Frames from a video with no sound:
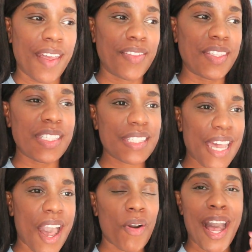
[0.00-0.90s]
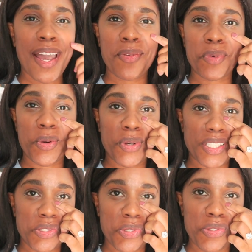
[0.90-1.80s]
And this is how I am
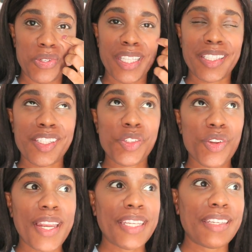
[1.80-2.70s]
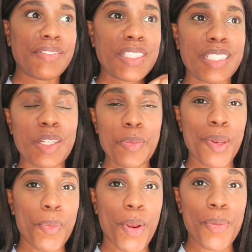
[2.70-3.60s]
going to at least try to give a little
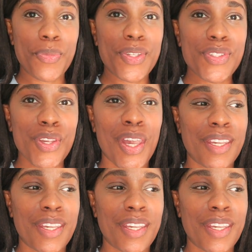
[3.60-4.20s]
bit of purpose